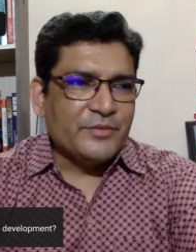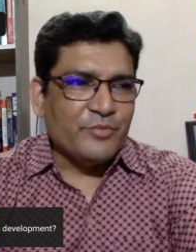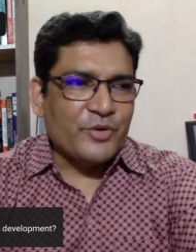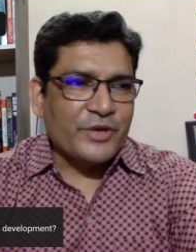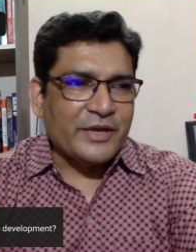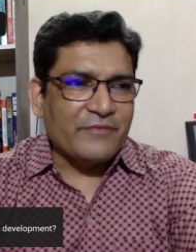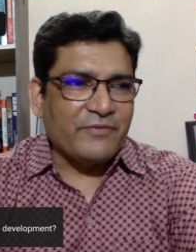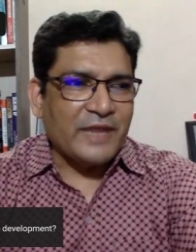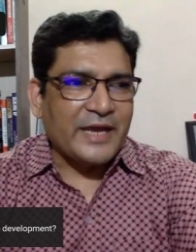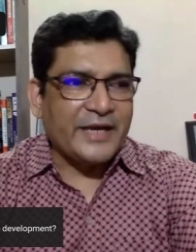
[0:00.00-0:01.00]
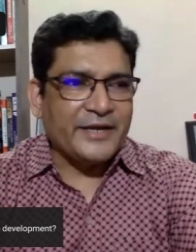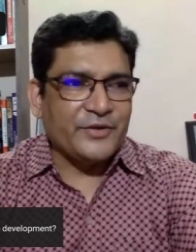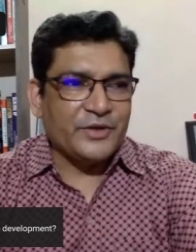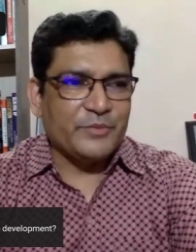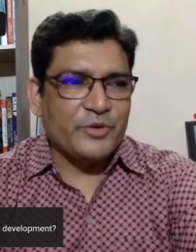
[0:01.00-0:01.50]
booking a flight,
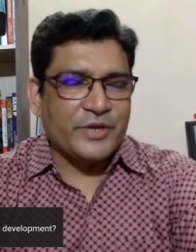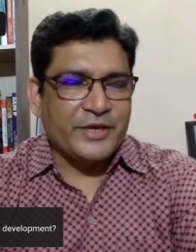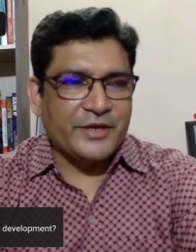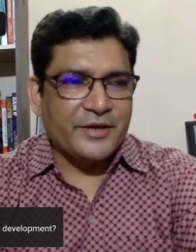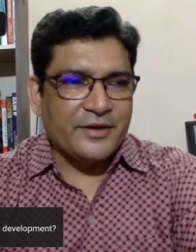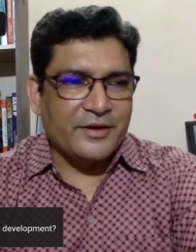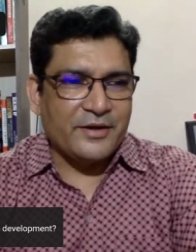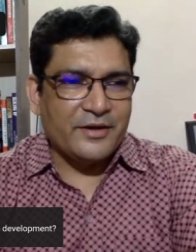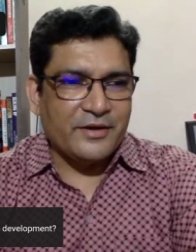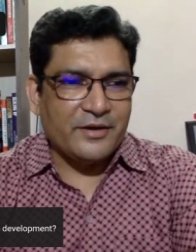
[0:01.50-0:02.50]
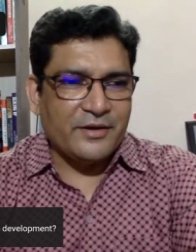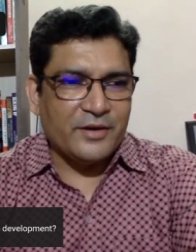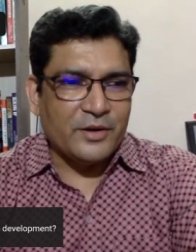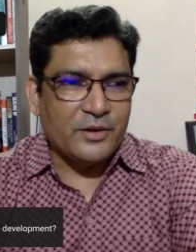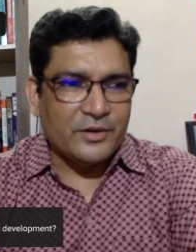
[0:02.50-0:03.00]
you are booking
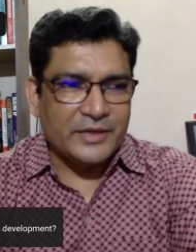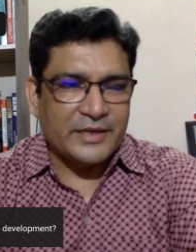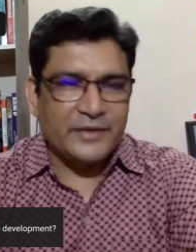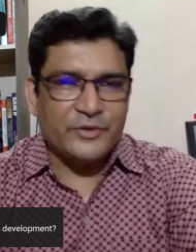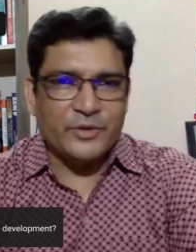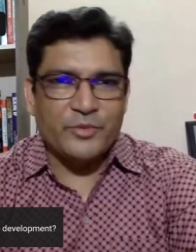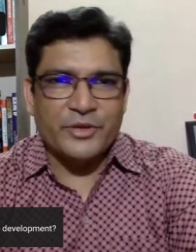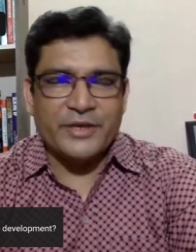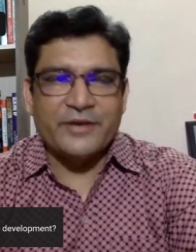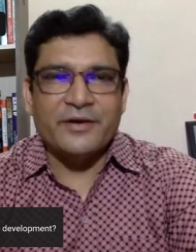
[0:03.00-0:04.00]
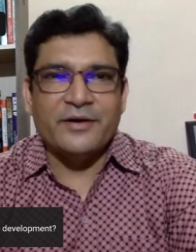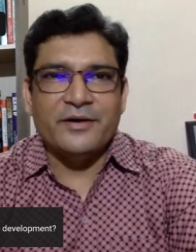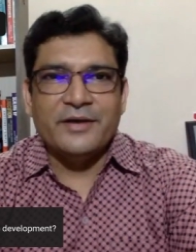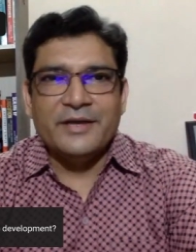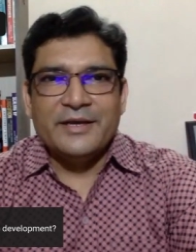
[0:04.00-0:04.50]
a hotel, you are booking a